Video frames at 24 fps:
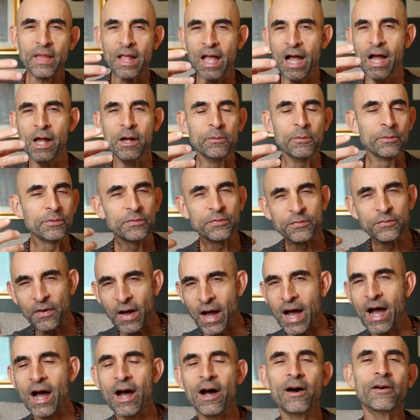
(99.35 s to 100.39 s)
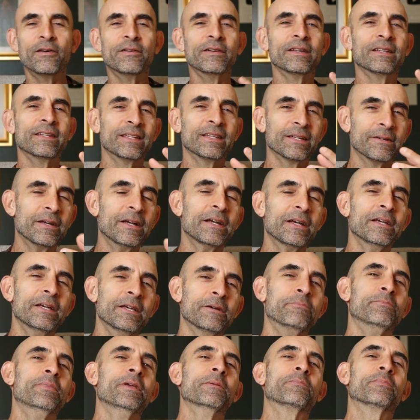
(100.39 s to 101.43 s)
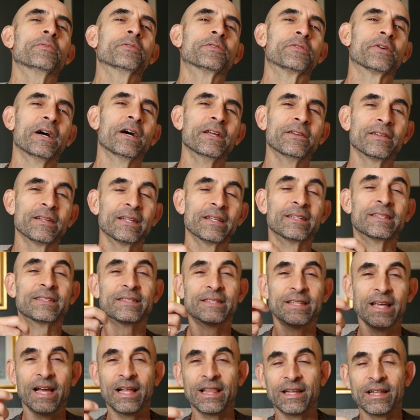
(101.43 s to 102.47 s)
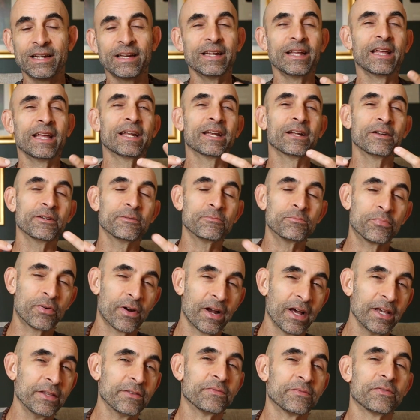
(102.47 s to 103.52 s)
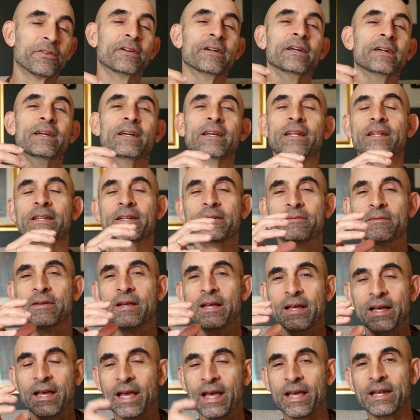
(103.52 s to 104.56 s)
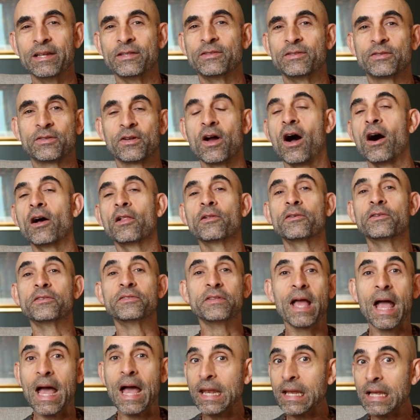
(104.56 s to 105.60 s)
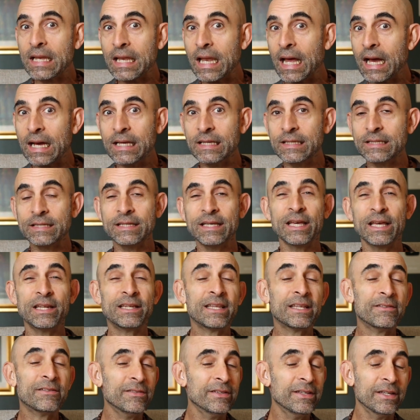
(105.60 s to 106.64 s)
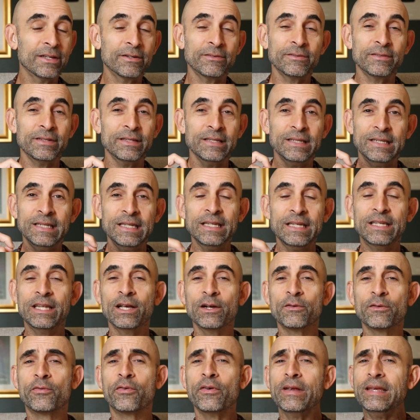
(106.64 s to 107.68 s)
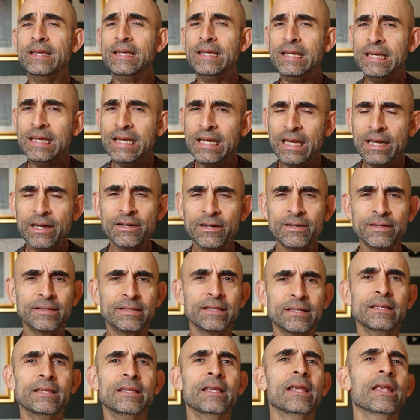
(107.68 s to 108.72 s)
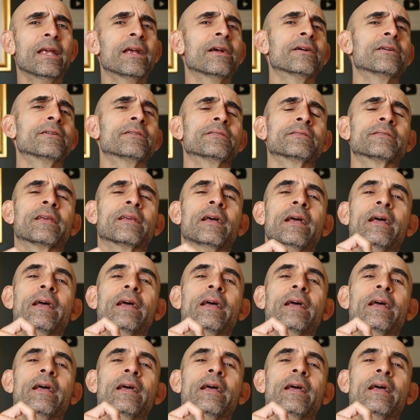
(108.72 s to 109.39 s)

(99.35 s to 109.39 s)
it was found and people trying to like sell it and get a good price for it. And scholars analyzing it, in detail for years and years.